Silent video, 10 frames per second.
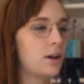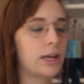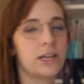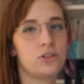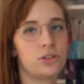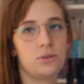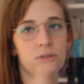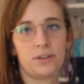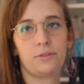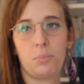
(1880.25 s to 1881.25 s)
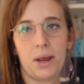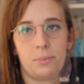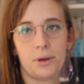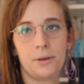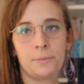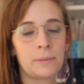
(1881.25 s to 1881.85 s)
I can just use different paper,